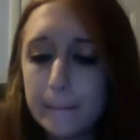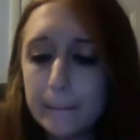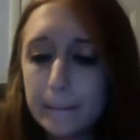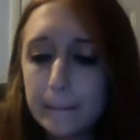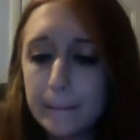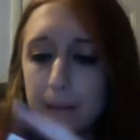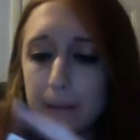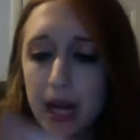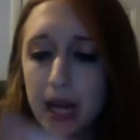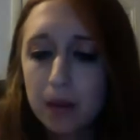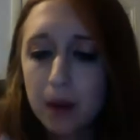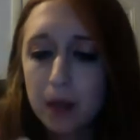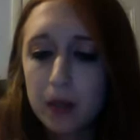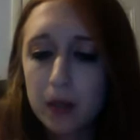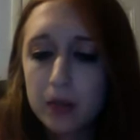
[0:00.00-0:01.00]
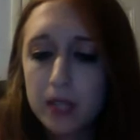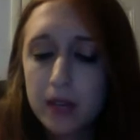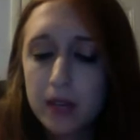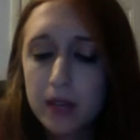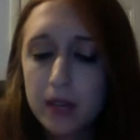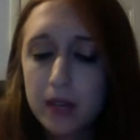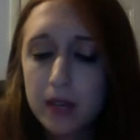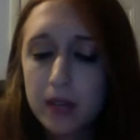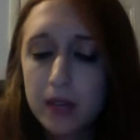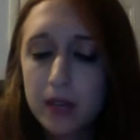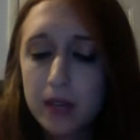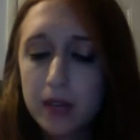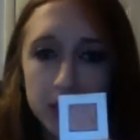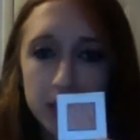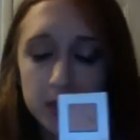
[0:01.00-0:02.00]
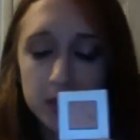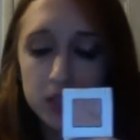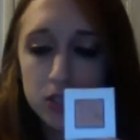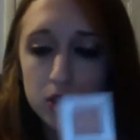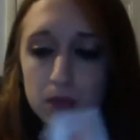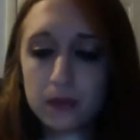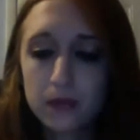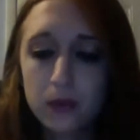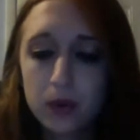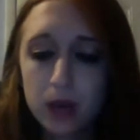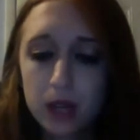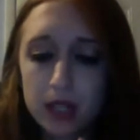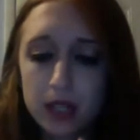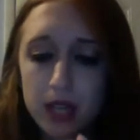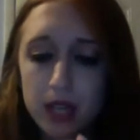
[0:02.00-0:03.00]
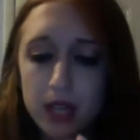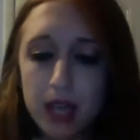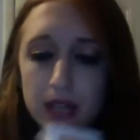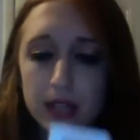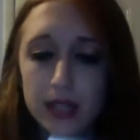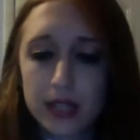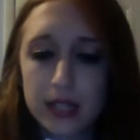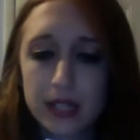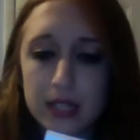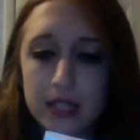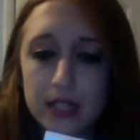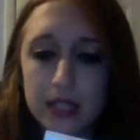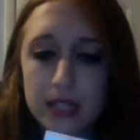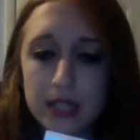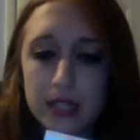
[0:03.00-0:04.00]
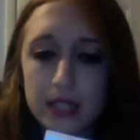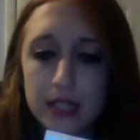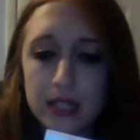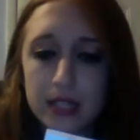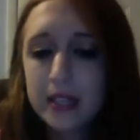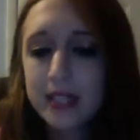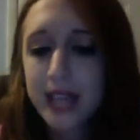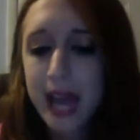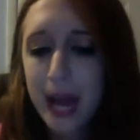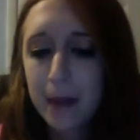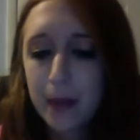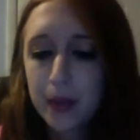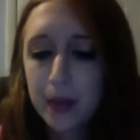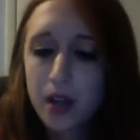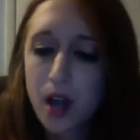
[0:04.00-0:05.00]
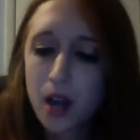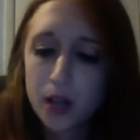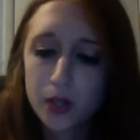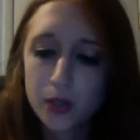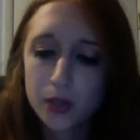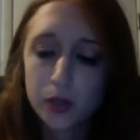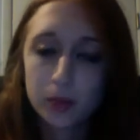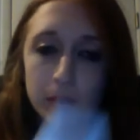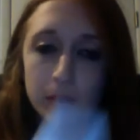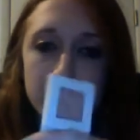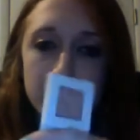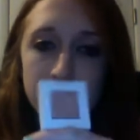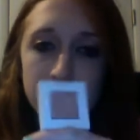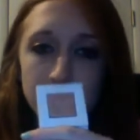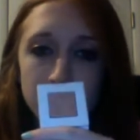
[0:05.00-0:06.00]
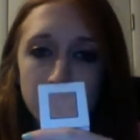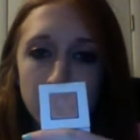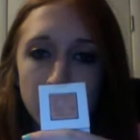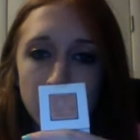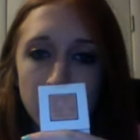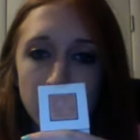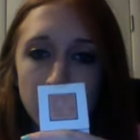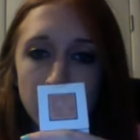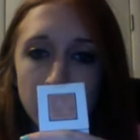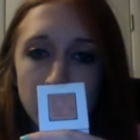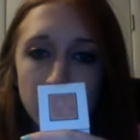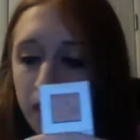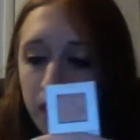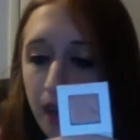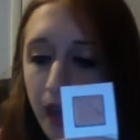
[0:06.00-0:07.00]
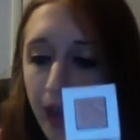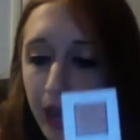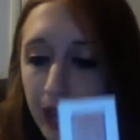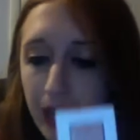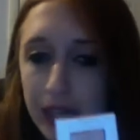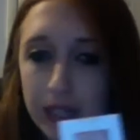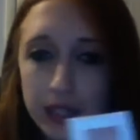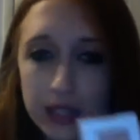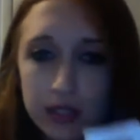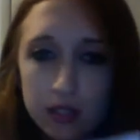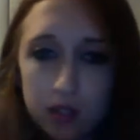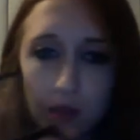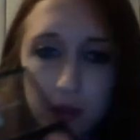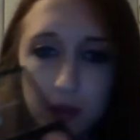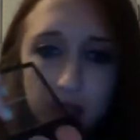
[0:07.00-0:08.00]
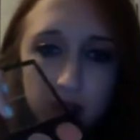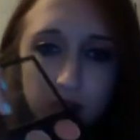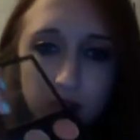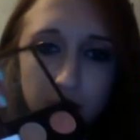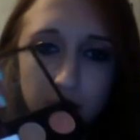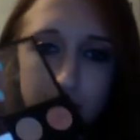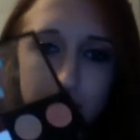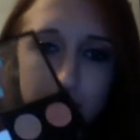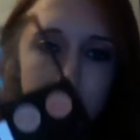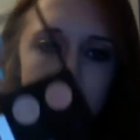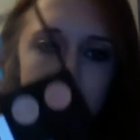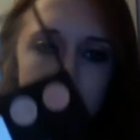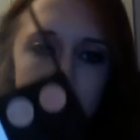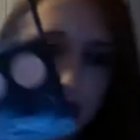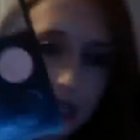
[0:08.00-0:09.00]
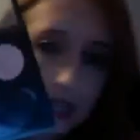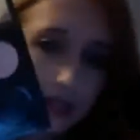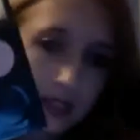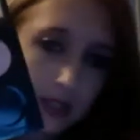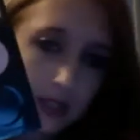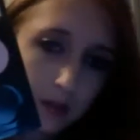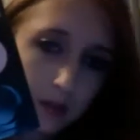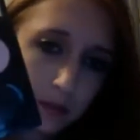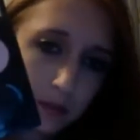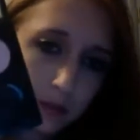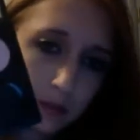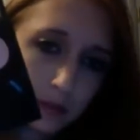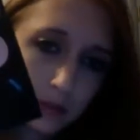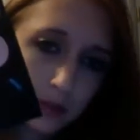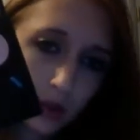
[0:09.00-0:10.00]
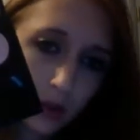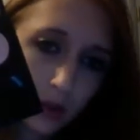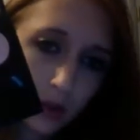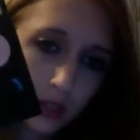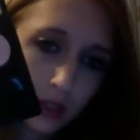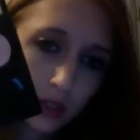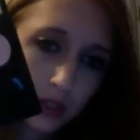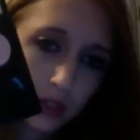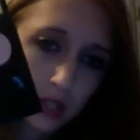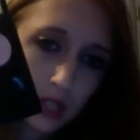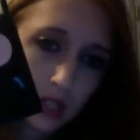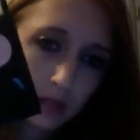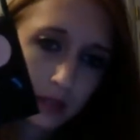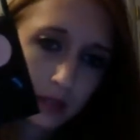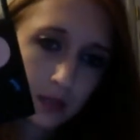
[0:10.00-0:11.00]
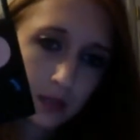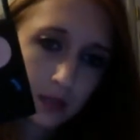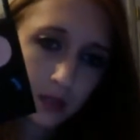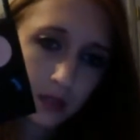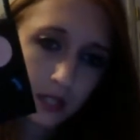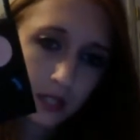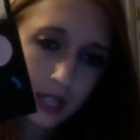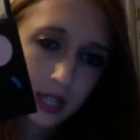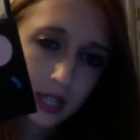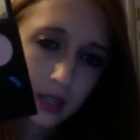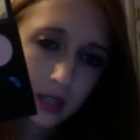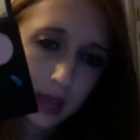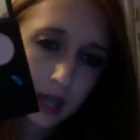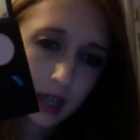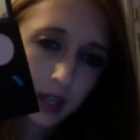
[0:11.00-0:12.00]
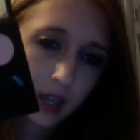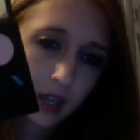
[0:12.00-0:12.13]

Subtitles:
Mac Barbie 07 talked about how this was a dupe for it. This is Almay's Apricot True Blend eyeshadow. And this is what they look like side by side. They don't really look the same. This one looks like it's a pink.